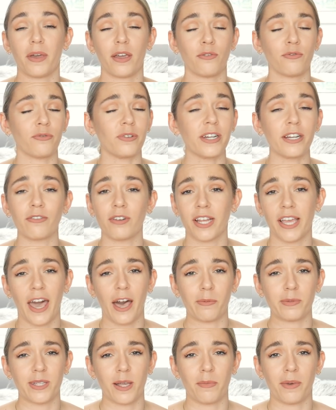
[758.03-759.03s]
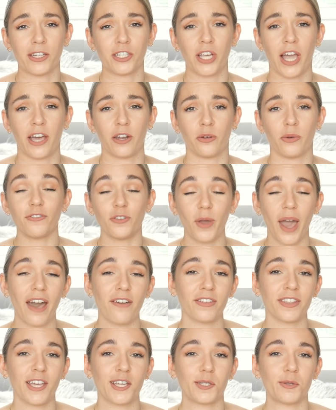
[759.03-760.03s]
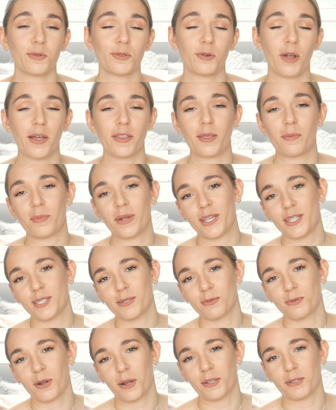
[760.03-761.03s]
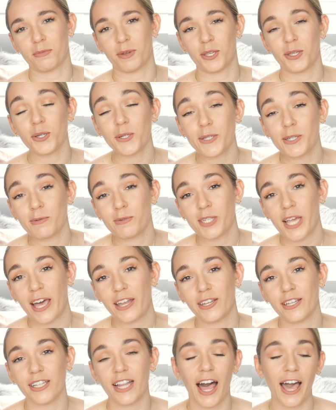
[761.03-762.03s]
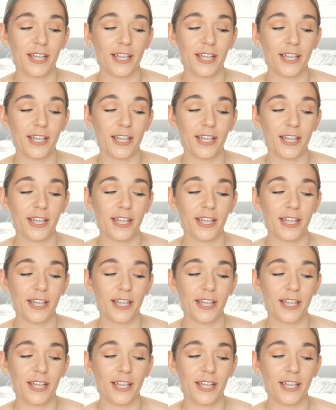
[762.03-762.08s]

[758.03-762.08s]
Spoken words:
It really, really helps out my channel. If you haven't yet subscribed, then please subscribe to my YouTube channel.